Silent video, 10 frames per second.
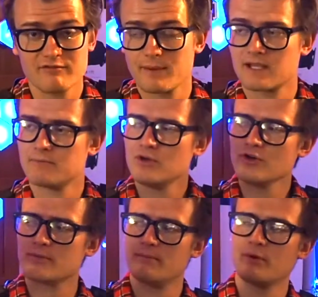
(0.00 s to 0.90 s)
of my
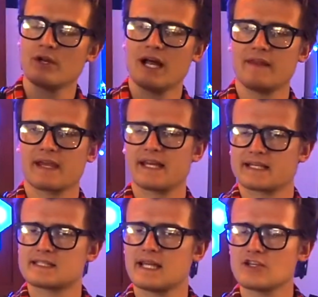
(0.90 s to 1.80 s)
computer, but put it on like an
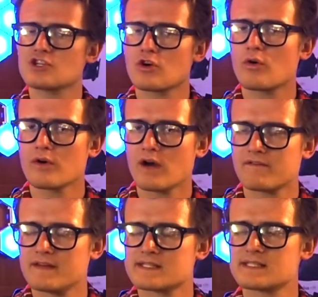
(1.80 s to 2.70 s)
extension cord off
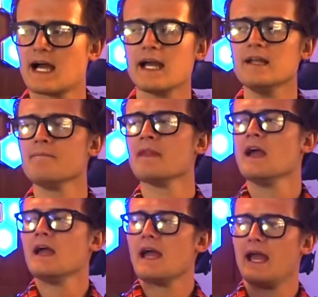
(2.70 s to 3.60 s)
on the side.
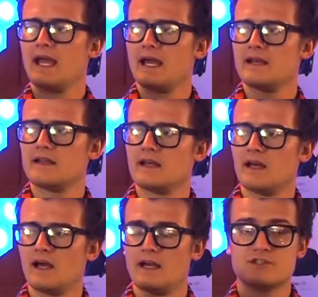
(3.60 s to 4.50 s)
And
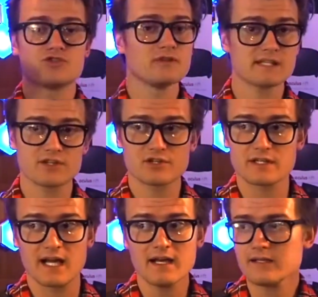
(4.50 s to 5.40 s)
as soon as I turn
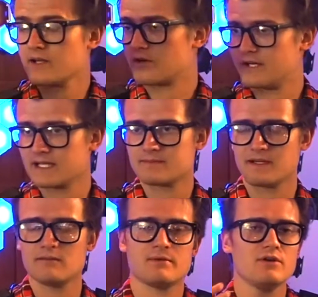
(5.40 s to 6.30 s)
it on, it'll connect to my
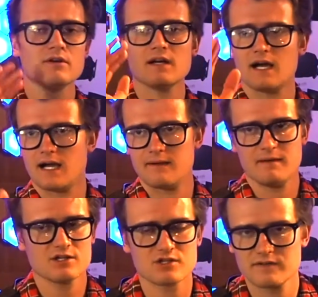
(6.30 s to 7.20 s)
computer. I
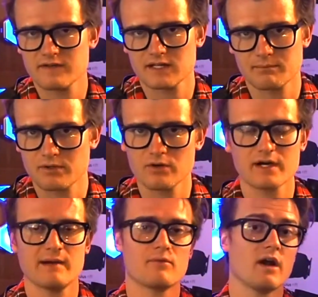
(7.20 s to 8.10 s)
make sure I've got the
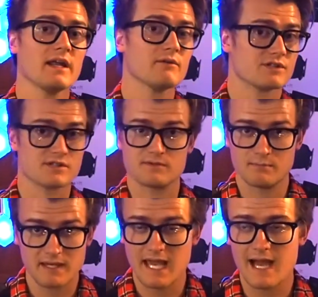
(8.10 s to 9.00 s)
program running, which is the
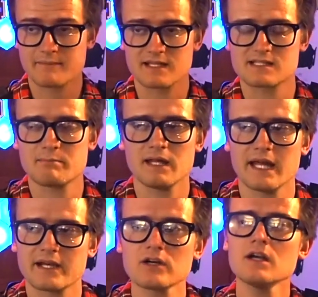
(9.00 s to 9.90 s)
Bhaptics
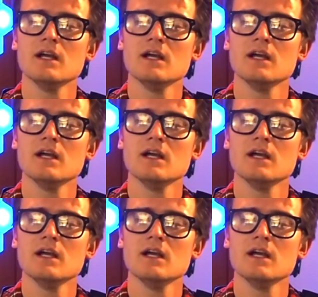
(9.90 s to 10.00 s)
player.